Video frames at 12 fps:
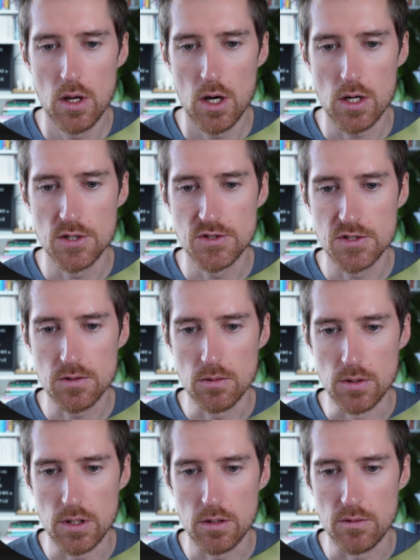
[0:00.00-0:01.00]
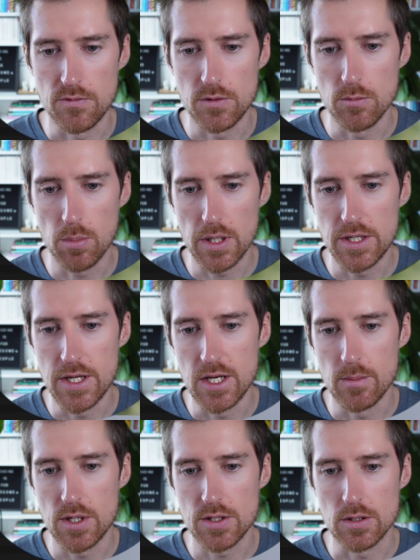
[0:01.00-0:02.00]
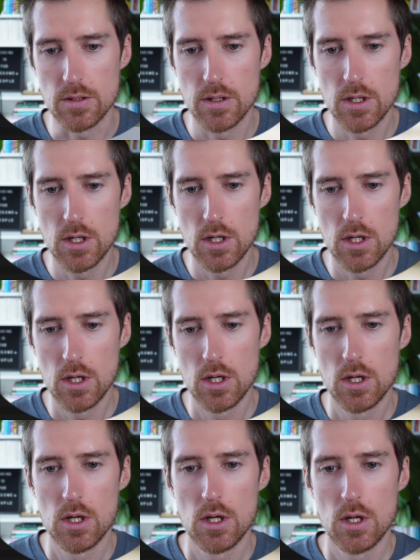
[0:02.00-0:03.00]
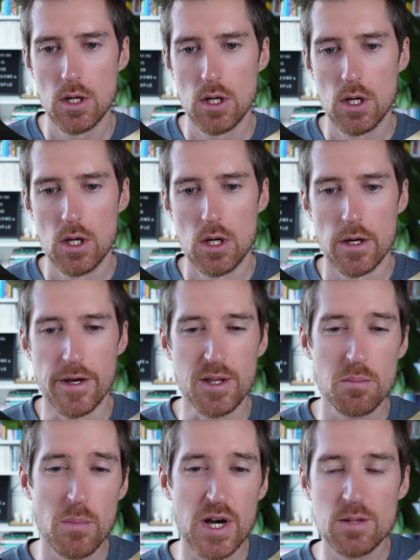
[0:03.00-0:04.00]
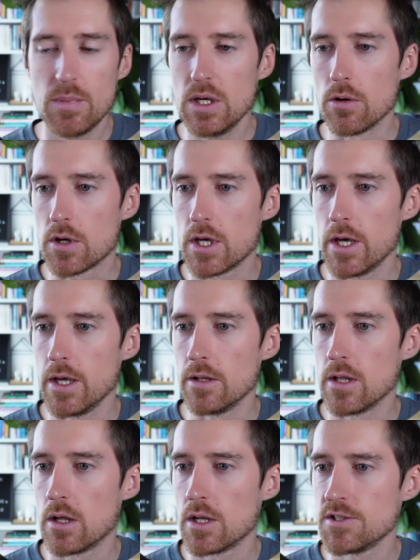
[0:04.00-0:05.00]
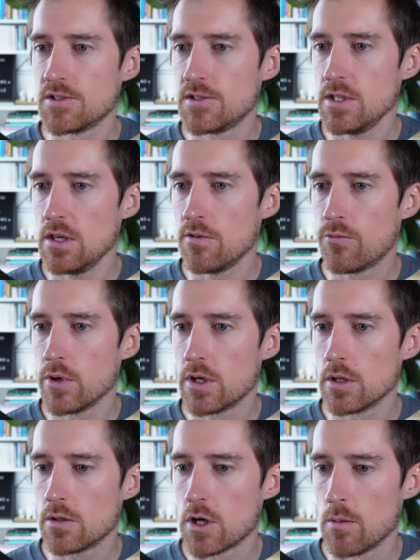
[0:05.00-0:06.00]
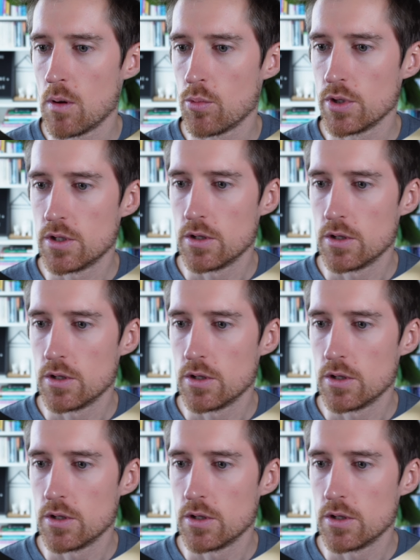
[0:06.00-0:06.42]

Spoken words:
How does this look if you play the animation? It might be okay. Now let's see if we could come up with